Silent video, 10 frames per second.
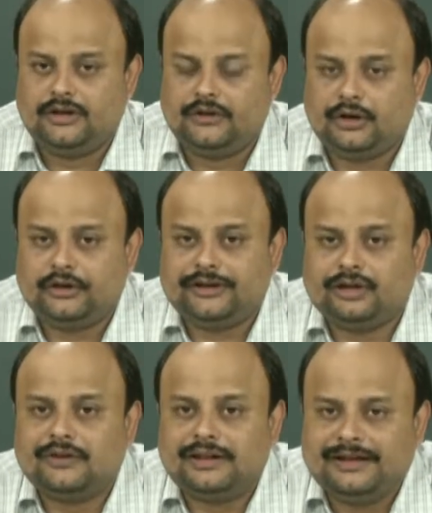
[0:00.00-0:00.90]
Now,
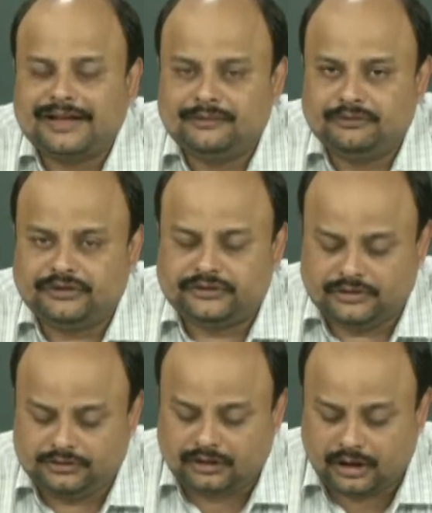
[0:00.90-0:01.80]
equivalent
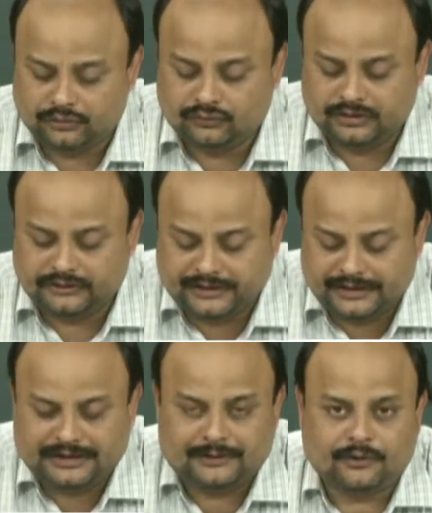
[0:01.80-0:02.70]
diameter, how you will say
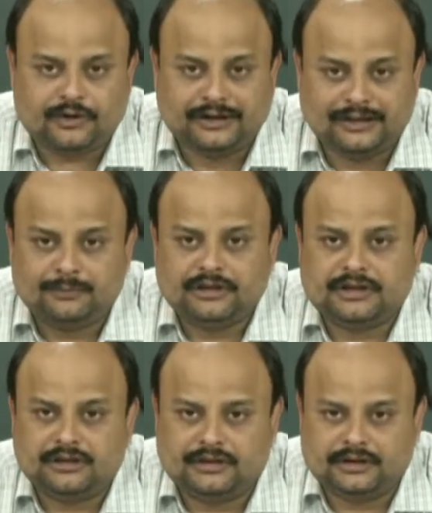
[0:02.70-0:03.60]
that for
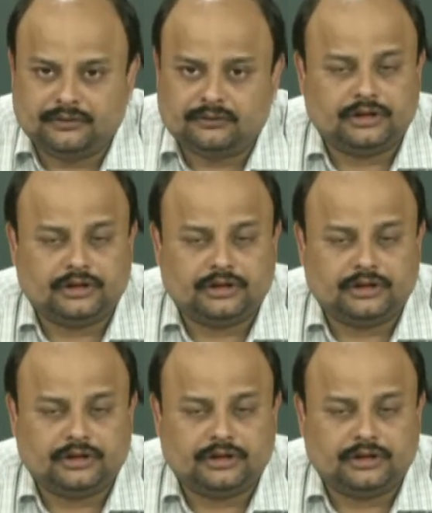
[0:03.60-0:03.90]
elliptical thing,